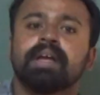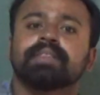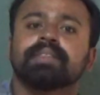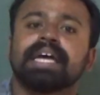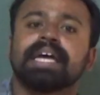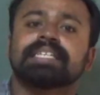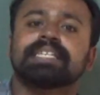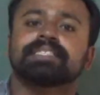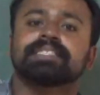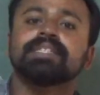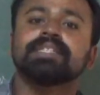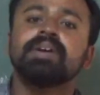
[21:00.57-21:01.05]

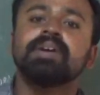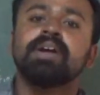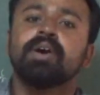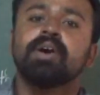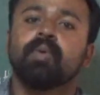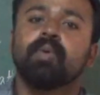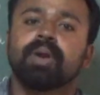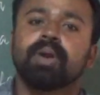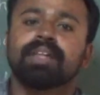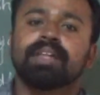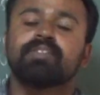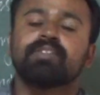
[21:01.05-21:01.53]
That's
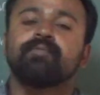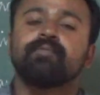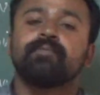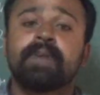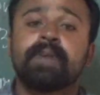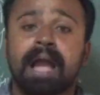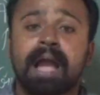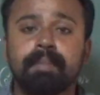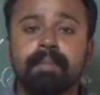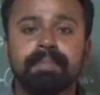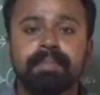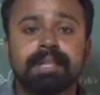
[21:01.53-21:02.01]
one of the
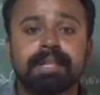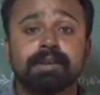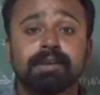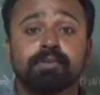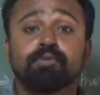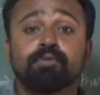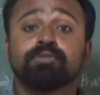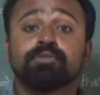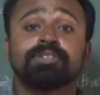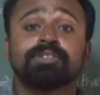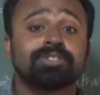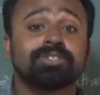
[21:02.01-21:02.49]
family
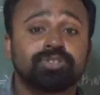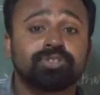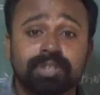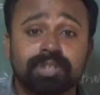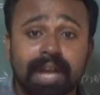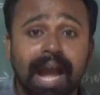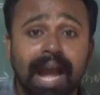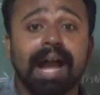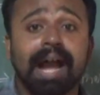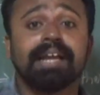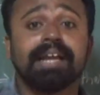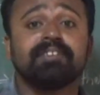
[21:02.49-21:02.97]
who
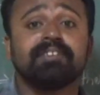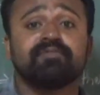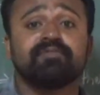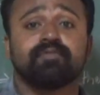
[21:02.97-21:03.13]
destroyed